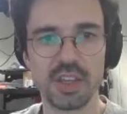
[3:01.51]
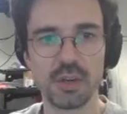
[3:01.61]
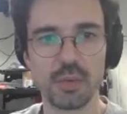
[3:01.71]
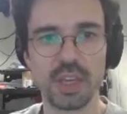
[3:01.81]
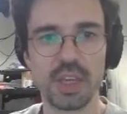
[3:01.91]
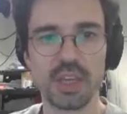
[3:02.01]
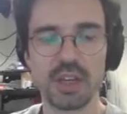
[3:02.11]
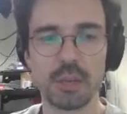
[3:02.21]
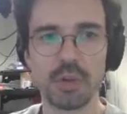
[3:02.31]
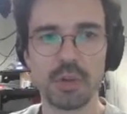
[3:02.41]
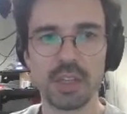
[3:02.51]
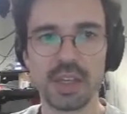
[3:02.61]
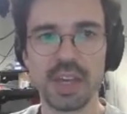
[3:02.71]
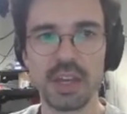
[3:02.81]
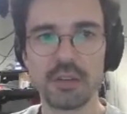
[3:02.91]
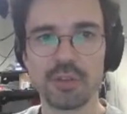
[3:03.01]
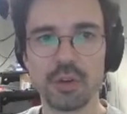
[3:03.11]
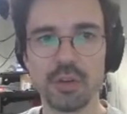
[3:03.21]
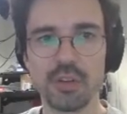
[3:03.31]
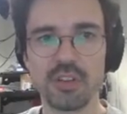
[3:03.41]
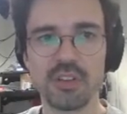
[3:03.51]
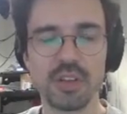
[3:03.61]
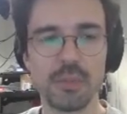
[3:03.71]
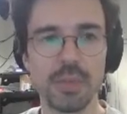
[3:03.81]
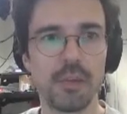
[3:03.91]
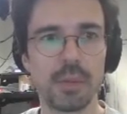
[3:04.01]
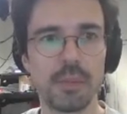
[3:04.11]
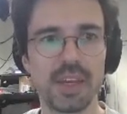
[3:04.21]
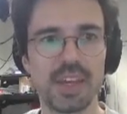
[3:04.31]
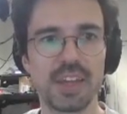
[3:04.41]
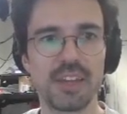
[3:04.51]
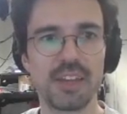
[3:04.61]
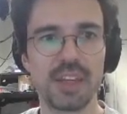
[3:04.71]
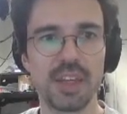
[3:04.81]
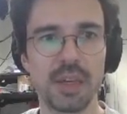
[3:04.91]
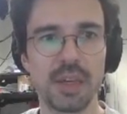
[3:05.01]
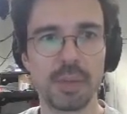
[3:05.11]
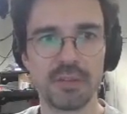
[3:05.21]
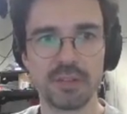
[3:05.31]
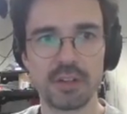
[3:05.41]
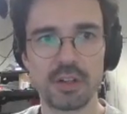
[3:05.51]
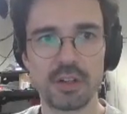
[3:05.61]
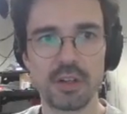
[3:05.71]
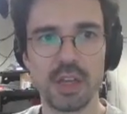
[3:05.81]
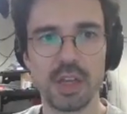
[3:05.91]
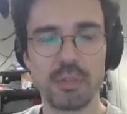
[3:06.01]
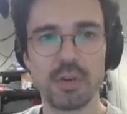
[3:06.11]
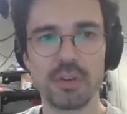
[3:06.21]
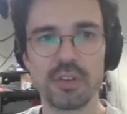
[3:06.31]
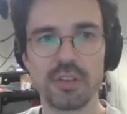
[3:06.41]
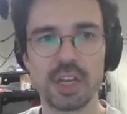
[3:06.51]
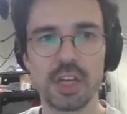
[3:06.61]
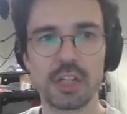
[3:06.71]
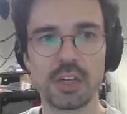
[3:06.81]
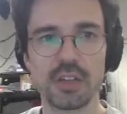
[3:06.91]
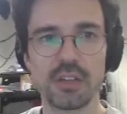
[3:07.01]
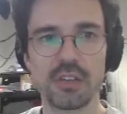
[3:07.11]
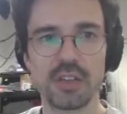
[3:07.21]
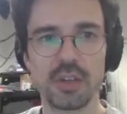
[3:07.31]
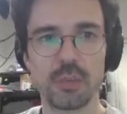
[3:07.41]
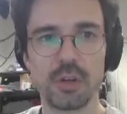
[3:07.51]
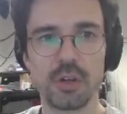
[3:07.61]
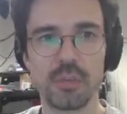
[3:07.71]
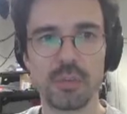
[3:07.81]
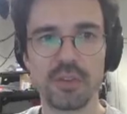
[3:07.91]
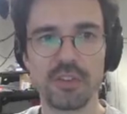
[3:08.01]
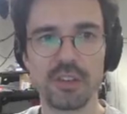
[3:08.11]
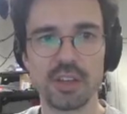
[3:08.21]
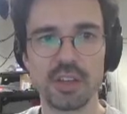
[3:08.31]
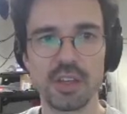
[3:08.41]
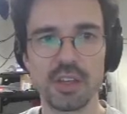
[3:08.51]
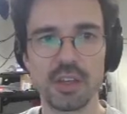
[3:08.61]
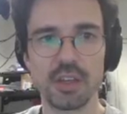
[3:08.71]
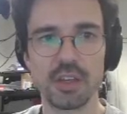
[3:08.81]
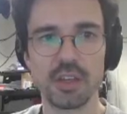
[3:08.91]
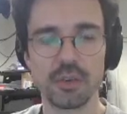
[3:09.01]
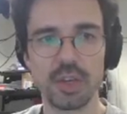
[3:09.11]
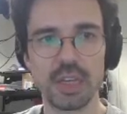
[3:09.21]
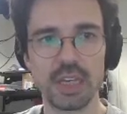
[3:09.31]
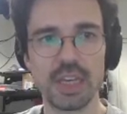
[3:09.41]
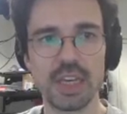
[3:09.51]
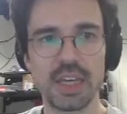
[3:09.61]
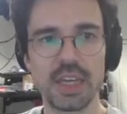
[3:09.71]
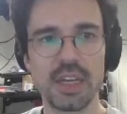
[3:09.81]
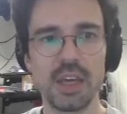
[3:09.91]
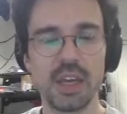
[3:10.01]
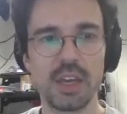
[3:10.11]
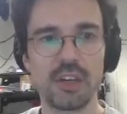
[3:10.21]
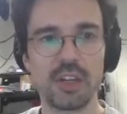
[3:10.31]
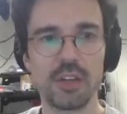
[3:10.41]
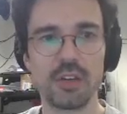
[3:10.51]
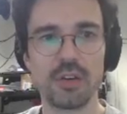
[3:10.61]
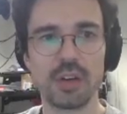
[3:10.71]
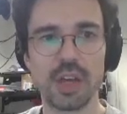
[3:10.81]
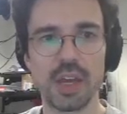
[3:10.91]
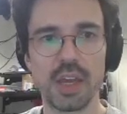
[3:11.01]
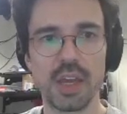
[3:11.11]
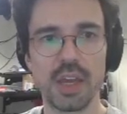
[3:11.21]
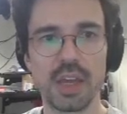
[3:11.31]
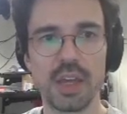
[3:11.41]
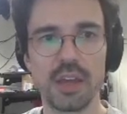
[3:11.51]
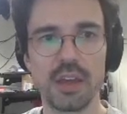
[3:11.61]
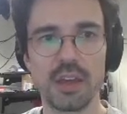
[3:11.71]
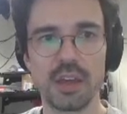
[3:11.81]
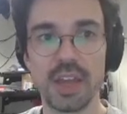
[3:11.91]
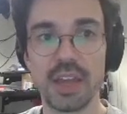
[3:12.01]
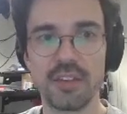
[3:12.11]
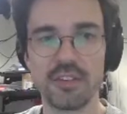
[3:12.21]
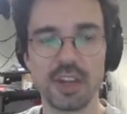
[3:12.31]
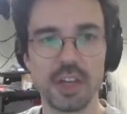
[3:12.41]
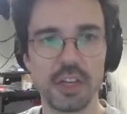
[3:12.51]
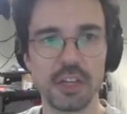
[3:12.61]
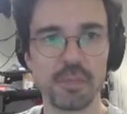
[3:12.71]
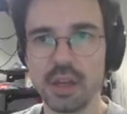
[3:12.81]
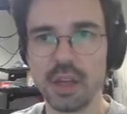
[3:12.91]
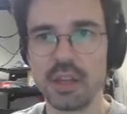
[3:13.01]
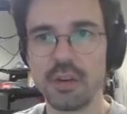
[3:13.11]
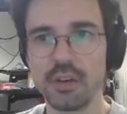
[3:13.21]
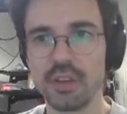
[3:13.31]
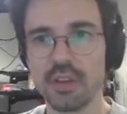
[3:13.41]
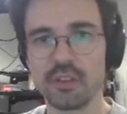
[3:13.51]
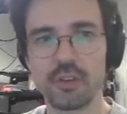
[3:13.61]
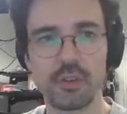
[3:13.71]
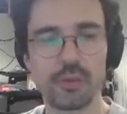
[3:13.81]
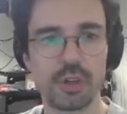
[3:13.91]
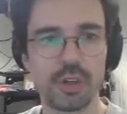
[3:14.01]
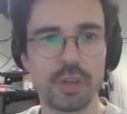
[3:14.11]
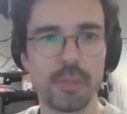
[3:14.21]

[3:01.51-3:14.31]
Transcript: we doubled the gain of the whole system by making the buffer input stages that were previously unity gain into a gain stage. In theory, this could work,